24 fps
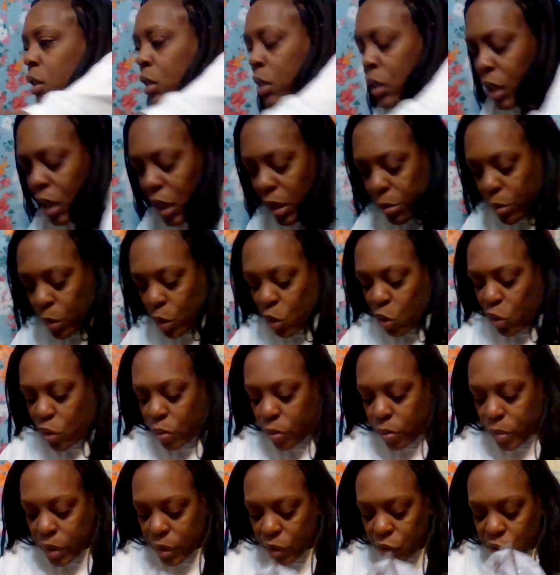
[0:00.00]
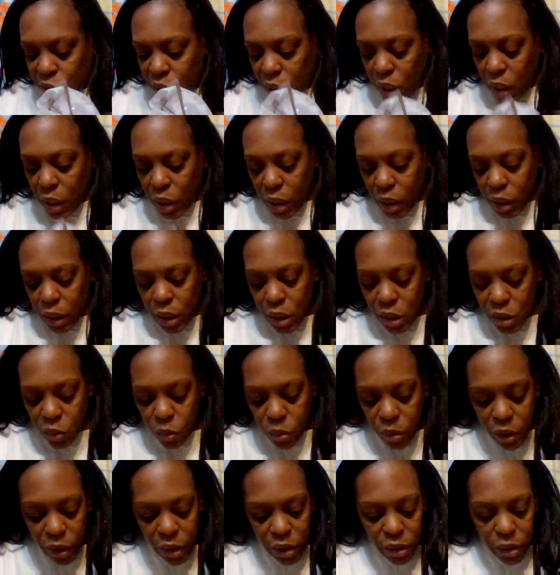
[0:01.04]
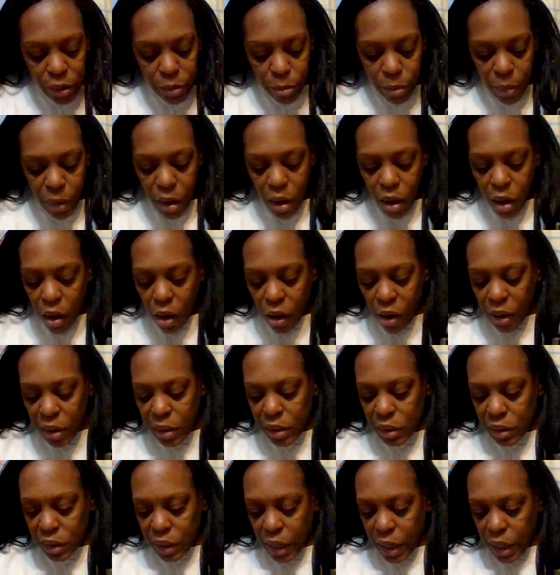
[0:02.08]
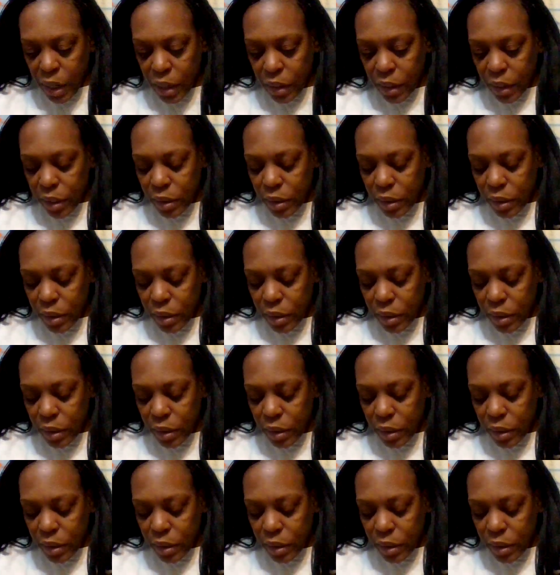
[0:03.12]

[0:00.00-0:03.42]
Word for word: Temu, but Shein is where my heart is at.